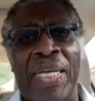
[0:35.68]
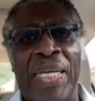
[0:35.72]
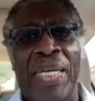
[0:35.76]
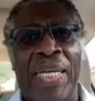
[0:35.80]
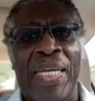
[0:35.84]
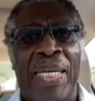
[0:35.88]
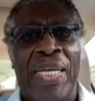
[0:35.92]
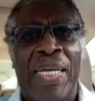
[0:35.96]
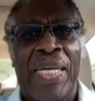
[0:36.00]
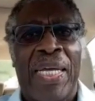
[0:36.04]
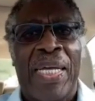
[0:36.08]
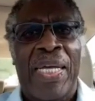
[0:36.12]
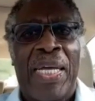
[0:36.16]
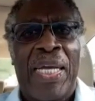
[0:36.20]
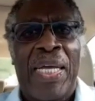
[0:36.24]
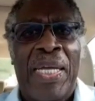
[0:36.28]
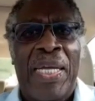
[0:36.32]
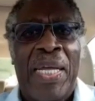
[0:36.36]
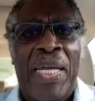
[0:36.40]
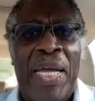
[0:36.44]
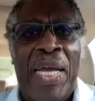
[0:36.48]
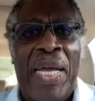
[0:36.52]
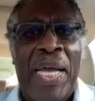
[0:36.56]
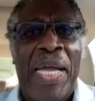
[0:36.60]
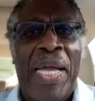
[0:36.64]

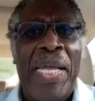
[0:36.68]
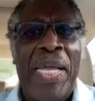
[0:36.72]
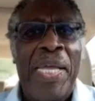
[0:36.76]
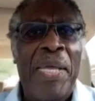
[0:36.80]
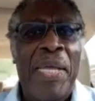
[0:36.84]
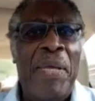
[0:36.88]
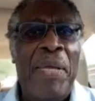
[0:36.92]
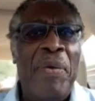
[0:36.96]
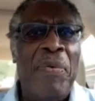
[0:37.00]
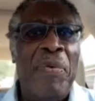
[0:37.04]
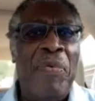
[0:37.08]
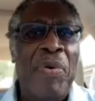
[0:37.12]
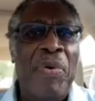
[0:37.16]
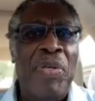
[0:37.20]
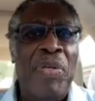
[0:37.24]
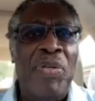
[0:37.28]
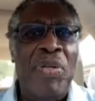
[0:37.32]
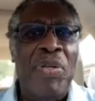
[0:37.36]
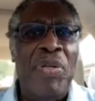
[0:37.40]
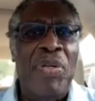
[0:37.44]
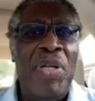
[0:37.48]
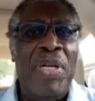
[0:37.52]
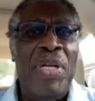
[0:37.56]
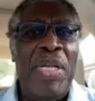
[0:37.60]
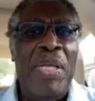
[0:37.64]
I
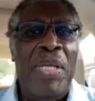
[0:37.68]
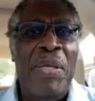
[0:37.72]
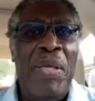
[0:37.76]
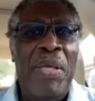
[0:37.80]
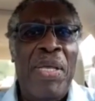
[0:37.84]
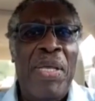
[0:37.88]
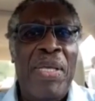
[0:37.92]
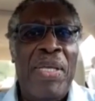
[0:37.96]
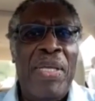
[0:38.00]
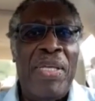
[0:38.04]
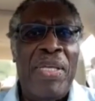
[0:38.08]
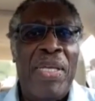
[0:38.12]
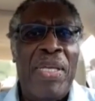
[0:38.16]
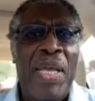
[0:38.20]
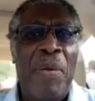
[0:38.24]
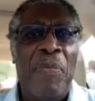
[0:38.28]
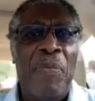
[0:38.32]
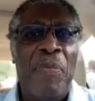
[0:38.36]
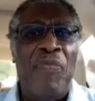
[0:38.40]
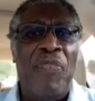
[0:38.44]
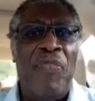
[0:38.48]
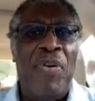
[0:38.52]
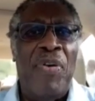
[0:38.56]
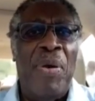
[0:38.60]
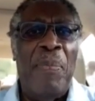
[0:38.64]
originally
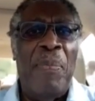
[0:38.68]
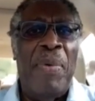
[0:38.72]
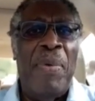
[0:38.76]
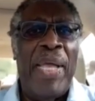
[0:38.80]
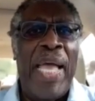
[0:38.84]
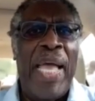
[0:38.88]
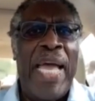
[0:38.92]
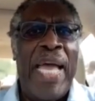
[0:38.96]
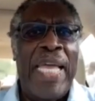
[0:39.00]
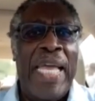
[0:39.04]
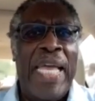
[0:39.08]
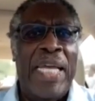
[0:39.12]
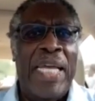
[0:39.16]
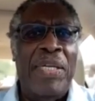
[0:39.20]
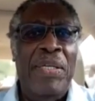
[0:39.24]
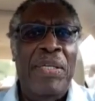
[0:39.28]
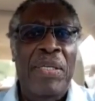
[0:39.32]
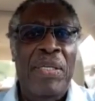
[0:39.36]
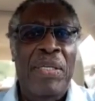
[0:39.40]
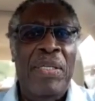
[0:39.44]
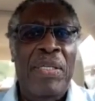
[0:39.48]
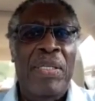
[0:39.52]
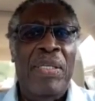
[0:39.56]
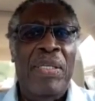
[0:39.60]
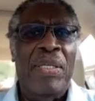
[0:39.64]
came from Guyana,
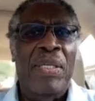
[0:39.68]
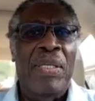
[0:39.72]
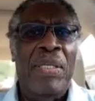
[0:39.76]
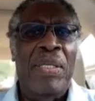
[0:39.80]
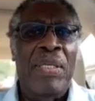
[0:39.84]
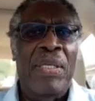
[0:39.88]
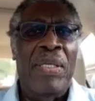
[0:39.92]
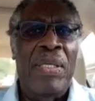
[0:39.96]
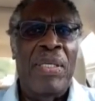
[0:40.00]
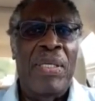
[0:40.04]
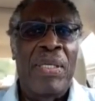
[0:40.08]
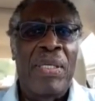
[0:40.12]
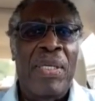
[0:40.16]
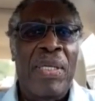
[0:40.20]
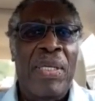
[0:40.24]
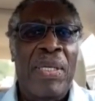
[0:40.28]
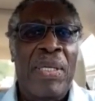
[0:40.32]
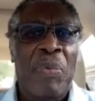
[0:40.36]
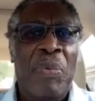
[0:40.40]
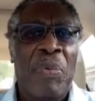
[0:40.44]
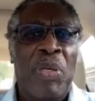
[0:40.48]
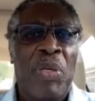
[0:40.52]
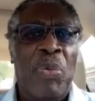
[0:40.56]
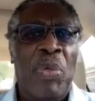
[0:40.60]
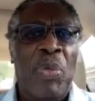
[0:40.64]

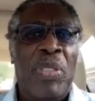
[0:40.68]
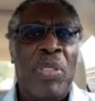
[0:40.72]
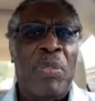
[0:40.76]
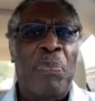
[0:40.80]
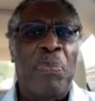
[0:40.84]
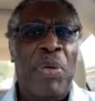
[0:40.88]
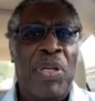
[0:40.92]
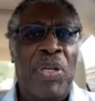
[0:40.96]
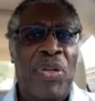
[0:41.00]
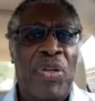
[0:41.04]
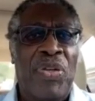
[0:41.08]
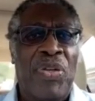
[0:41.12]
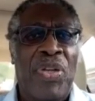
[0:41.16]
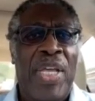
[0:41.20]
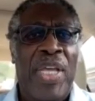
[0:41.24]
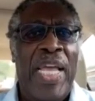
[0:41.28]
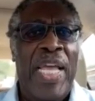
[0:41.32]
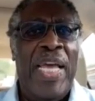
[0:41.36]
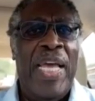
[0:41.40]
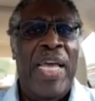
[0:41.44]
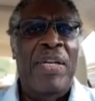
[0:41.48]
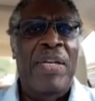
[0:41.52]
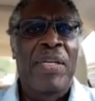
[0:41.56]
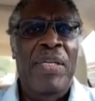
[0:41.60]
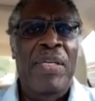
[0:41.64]
which was British
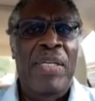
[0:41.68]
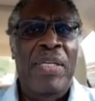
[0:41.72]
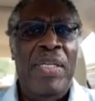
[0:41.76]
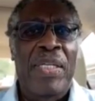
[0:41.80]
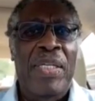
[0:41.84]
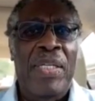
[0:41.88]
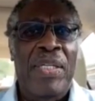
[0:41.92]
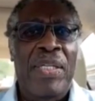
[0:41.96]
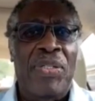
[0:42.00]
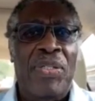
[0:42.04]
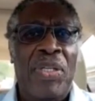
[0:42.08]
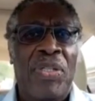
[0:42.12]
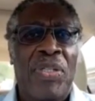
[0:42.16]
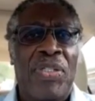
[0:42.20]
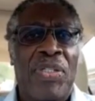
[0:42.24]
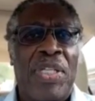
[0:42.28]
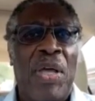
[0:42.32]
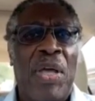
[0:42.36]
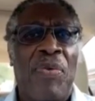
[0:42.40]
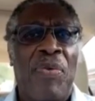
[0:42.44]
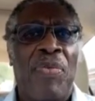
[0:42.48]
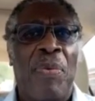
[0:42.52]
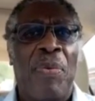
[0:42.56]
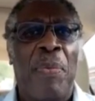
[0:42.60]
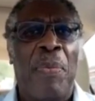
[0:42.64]
Guyana. It's in
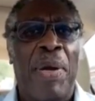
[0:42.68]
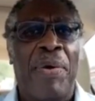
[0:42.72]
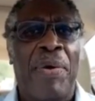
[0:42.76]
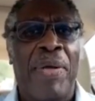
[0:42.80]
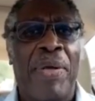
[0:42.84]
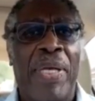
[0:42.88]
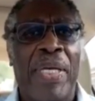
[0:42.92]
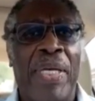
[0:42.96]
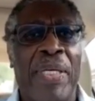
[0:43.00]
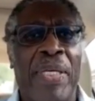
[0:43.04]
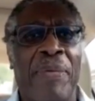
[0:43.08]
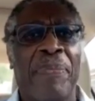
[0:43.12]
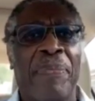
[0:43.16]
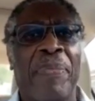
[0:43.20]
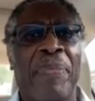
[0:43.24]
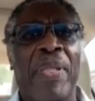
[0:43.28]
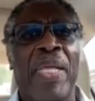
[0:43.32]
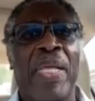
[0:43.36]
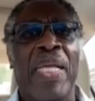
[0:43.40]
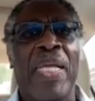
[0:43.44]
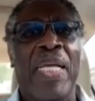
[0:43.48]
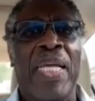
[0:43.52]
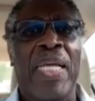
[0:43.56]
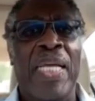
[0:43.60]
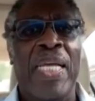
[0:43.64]
South America.
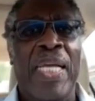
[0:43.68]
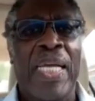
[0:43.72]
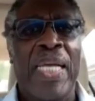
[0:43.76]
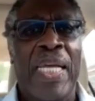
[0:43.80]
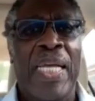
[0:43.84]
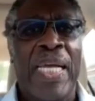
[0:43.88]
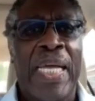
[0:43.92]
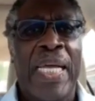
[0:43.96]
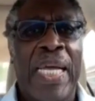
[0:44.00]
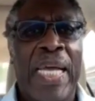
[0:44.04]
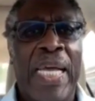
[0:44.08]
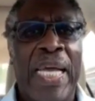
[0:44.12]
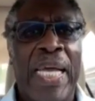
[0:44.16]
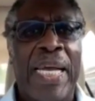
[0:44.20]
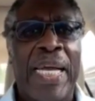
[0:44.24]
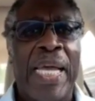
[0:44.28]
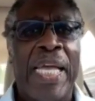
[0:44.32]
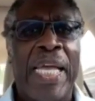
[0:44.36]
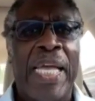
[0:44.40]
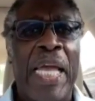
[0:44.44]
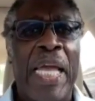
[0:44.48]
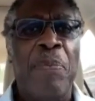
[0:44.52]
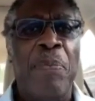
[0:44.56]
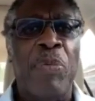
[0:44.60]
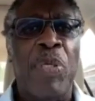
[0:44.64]
And I
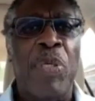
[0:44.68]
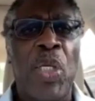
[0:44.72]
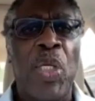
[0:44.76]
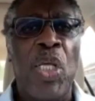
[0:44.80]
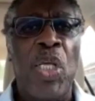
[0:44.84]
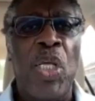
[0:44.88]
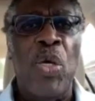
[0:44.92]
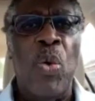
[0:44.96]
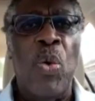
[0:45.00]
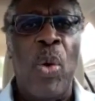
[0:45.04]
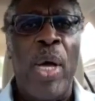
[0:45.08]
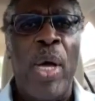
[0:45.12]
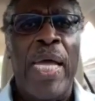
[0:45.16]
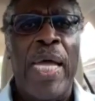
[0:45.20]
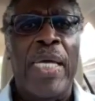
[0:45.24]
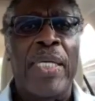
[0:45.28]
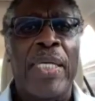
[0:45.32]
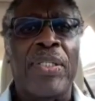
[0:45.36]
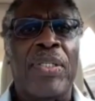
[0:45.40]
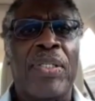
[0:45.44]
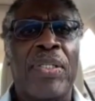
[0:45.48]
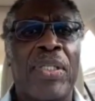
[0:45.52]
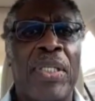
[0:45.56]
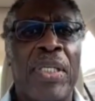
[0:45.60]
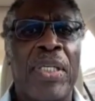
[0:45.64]
came to the
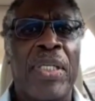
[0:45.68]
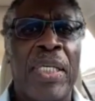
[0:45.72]
U.S.